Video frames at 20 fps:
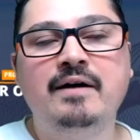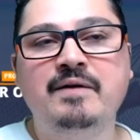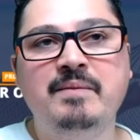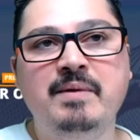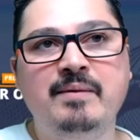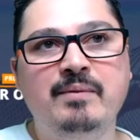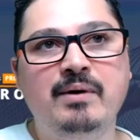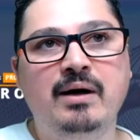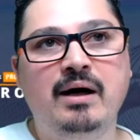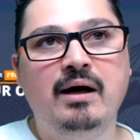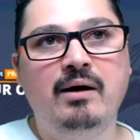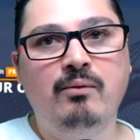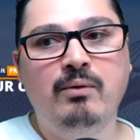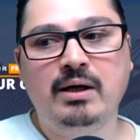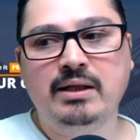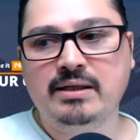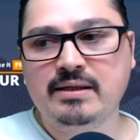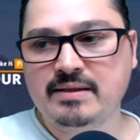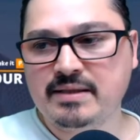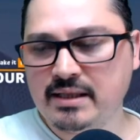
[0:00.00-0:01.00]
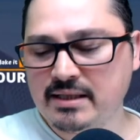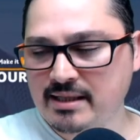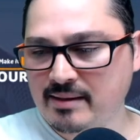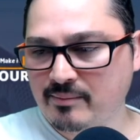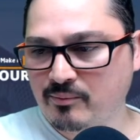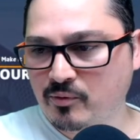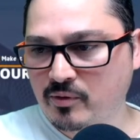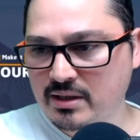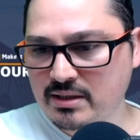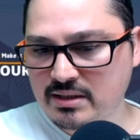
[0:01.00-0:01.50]
remember what the
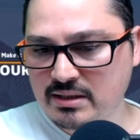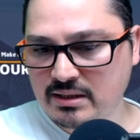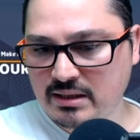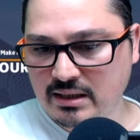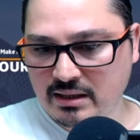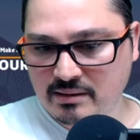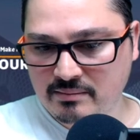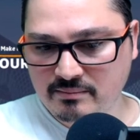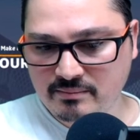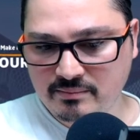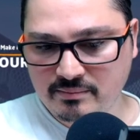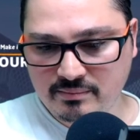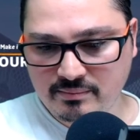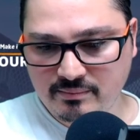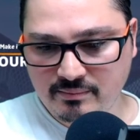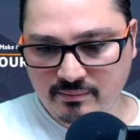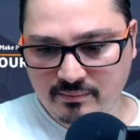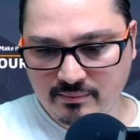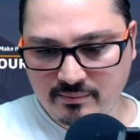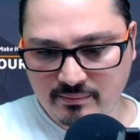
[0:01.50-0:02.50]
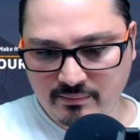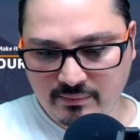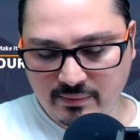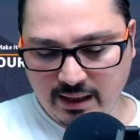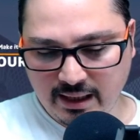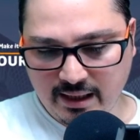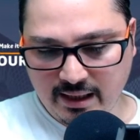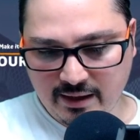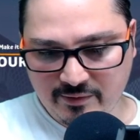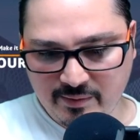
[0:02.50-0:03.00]
setup was. Uh,
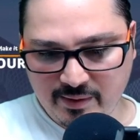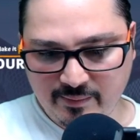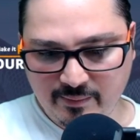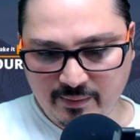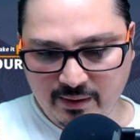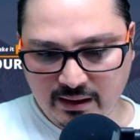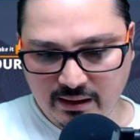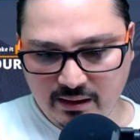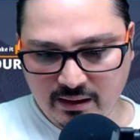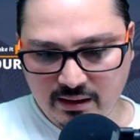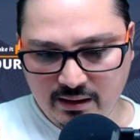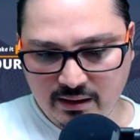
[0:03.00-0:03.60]
I can't remember.